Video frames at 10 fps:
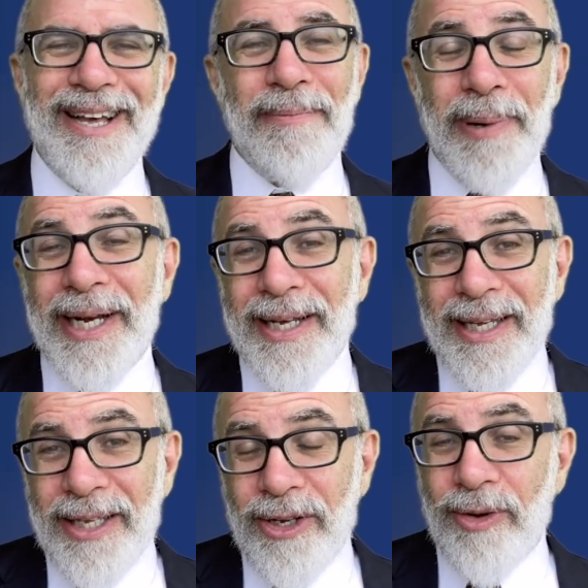But,
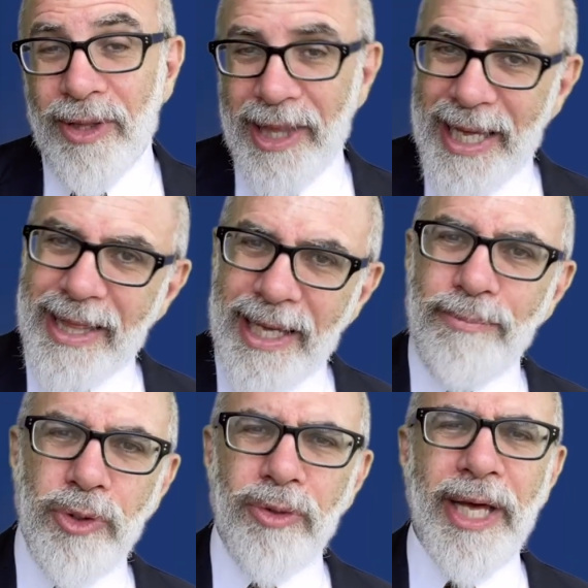let them
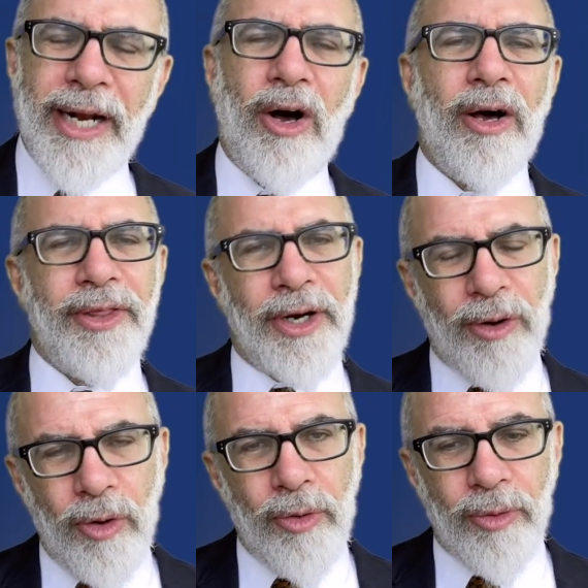do that on their
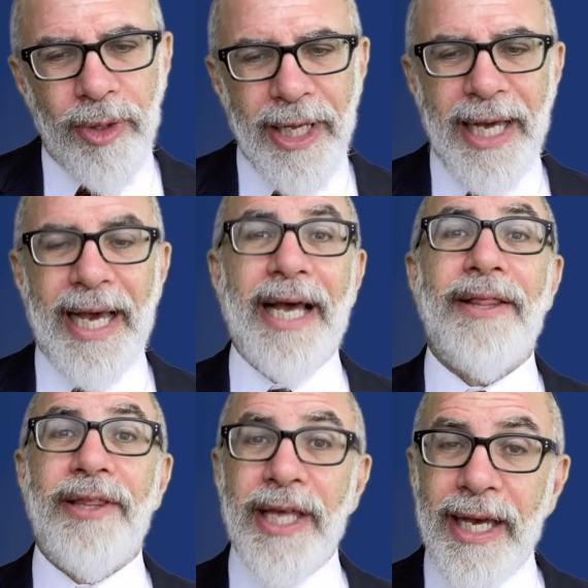own,
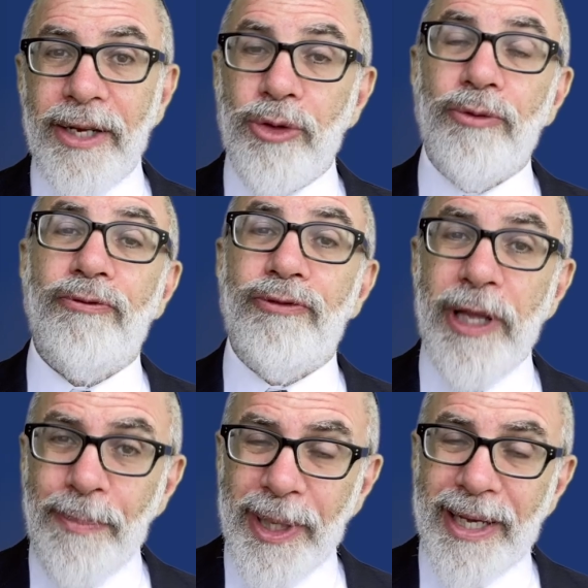and then you
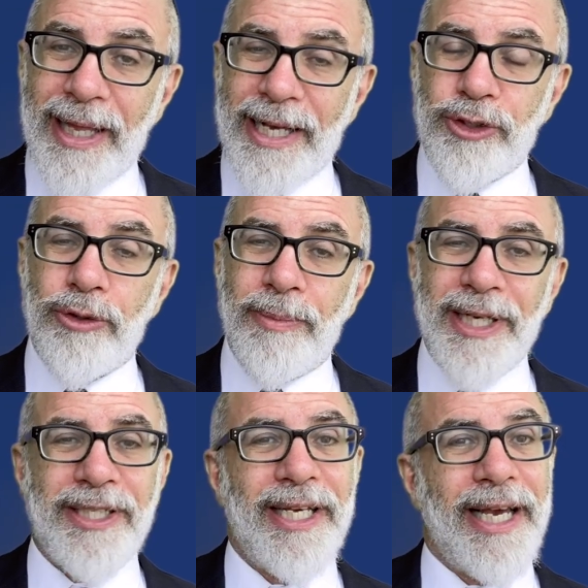flip the classroom by
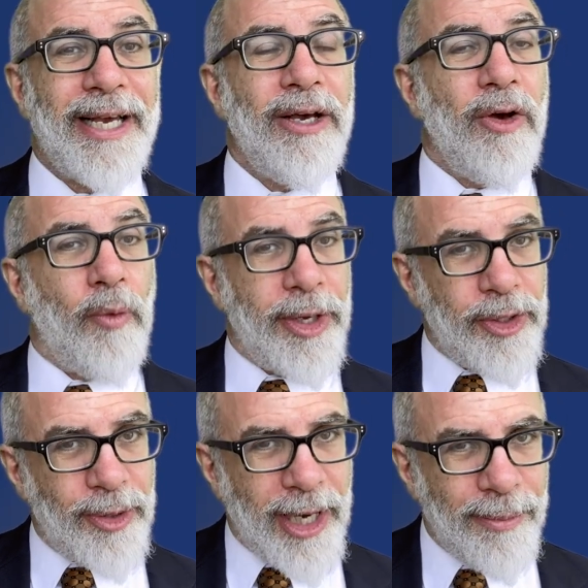saying, when
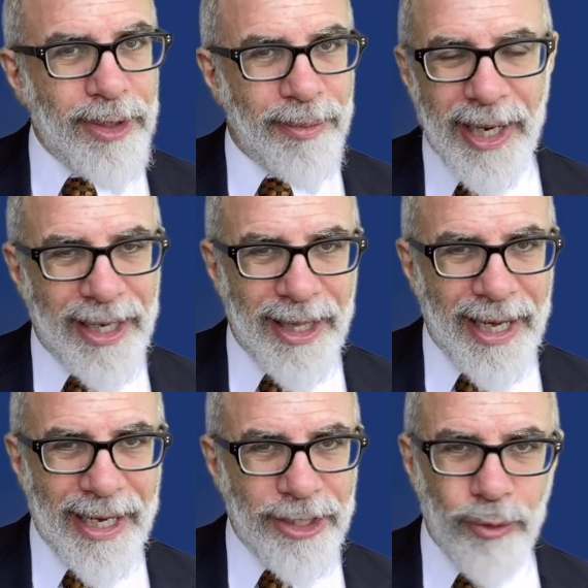you come to my
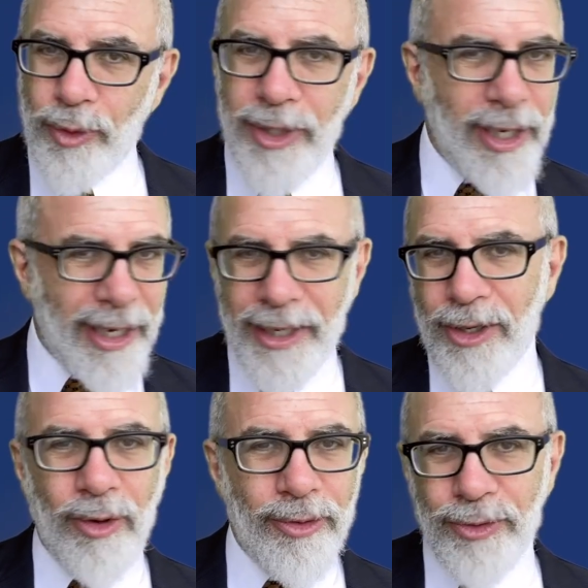class, we're not going to
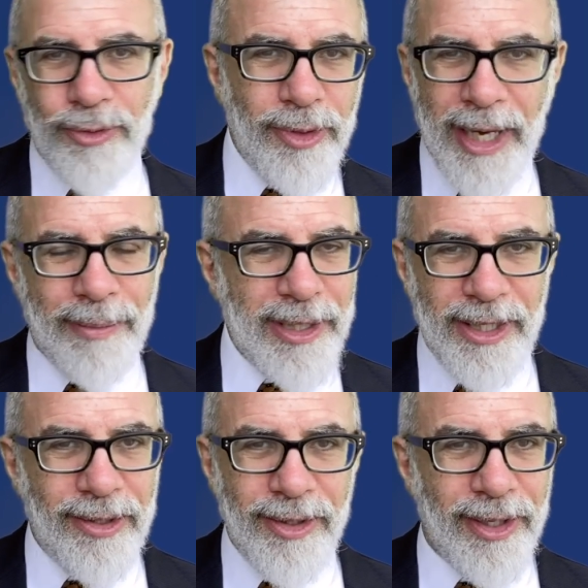go through that
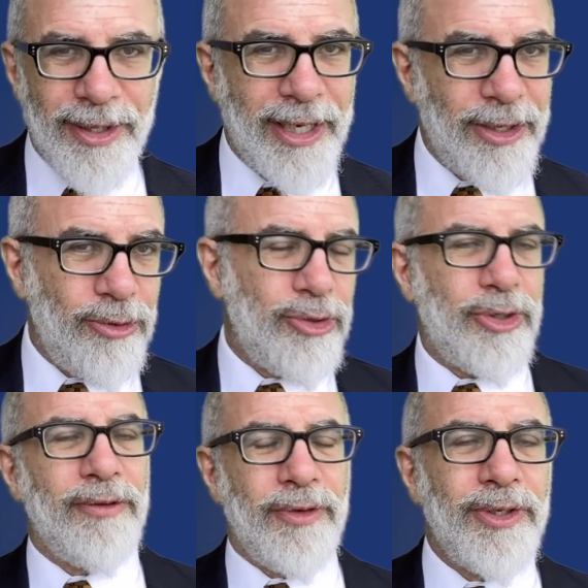material that you should
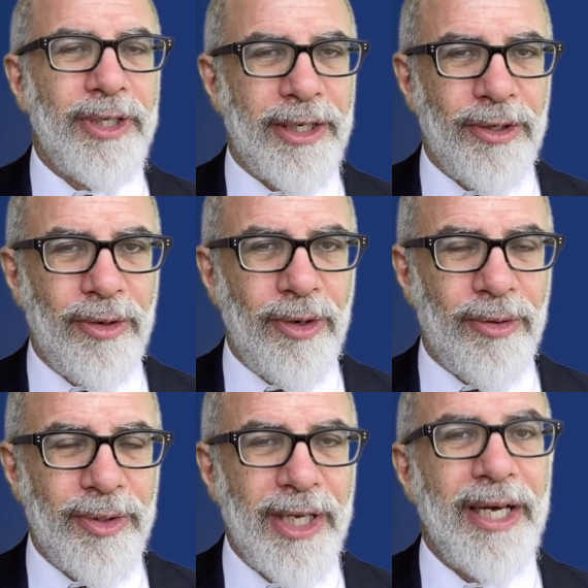have learned on your own.